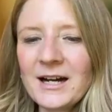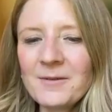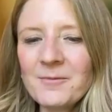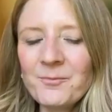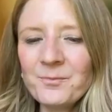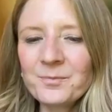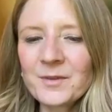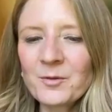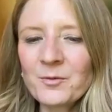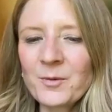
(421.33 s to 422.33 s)

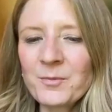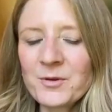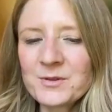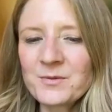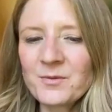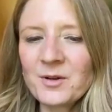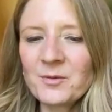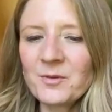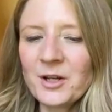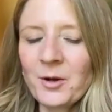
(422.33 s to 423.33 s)
from those
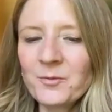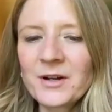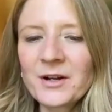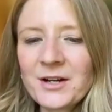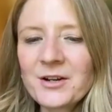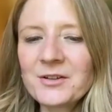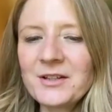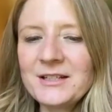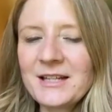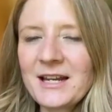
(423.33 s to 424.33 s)
very
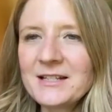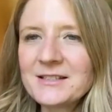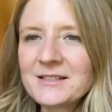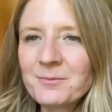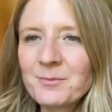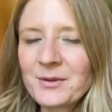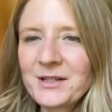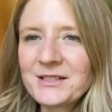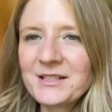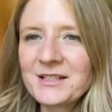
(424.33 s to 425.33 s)
early days
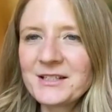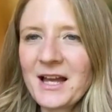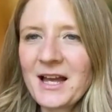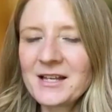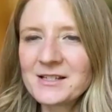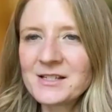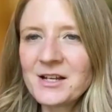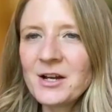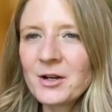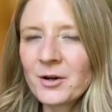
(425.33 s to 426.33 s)
Burlington has
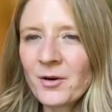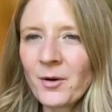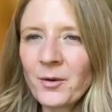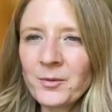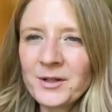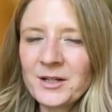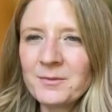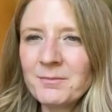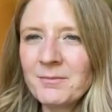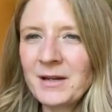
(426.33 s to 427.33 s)
grown and
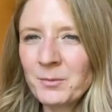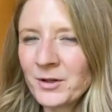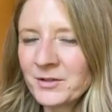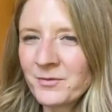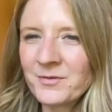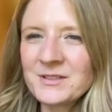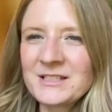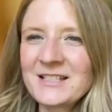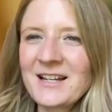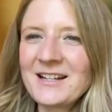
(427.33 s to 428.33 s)

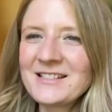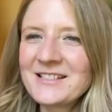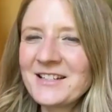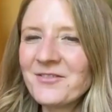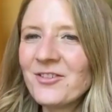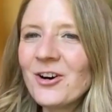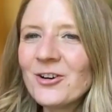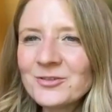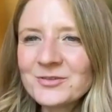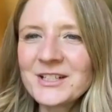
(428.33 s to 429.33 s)
metamorphosized and
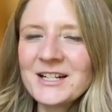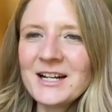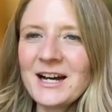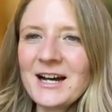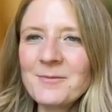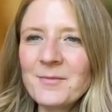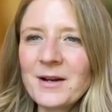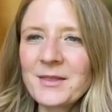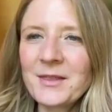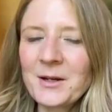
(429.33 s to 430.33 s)
evolved,
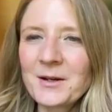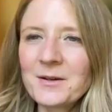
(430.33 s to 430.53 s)
I think